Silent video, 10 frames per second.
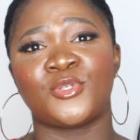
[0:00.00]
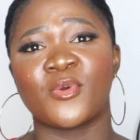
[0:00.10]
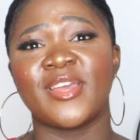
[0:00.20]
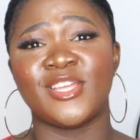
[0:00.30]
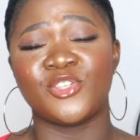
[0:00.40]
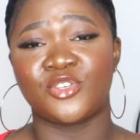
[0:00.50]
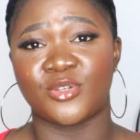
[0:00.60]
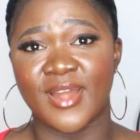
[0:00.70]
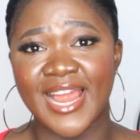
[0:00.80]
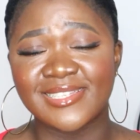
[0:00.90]
show
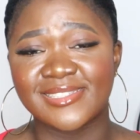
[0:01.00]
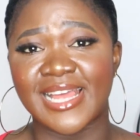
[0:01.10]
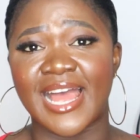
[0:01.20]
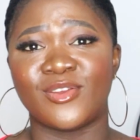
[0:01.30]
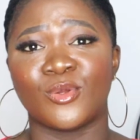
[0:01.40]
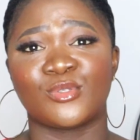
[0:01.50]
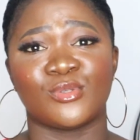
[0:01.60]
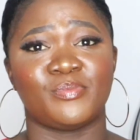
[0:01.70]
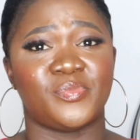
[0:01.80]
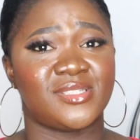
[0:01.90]
interest and
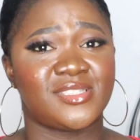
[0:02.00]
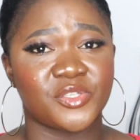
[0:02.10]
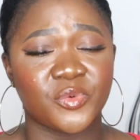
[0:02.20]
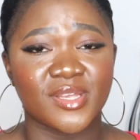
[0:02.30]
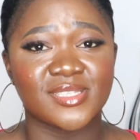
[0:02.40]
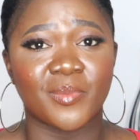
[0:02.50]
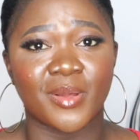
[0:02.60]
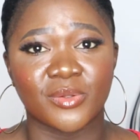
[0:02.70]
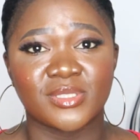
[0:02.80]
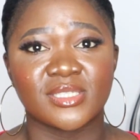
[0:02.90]
also be serious
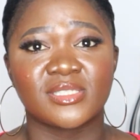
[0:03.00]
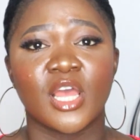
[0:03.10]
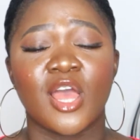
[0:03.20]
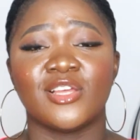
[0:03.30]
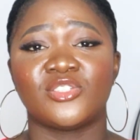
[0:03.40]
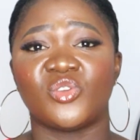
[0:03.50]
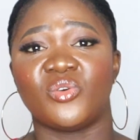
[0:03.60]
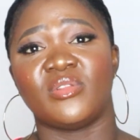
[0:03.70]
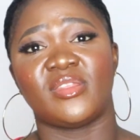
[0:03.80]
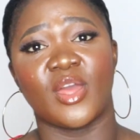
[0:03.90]
about it,
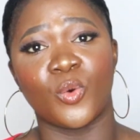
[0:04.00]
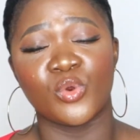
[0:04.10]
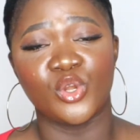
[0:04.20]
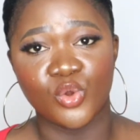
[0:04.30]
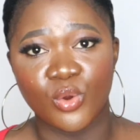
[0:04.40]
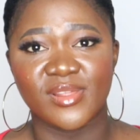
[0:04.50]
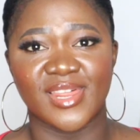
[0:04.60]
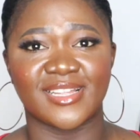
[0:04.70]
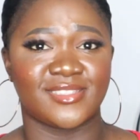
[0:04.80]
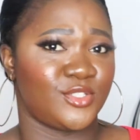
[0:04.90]
so they will know
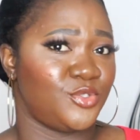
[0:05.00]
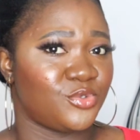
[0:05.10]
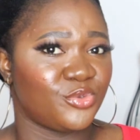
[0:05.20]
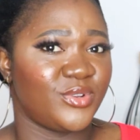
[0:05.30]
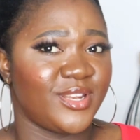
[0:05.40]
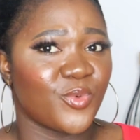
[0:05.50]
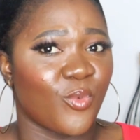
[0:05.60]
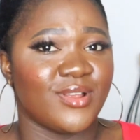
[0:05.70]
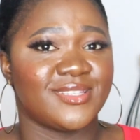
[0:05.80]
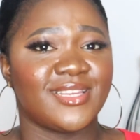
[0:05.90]
that you really
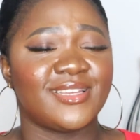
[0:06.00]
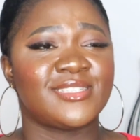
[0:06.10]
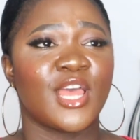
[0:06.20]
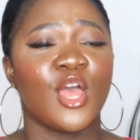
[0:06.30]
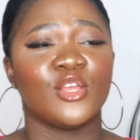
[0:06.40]
want it.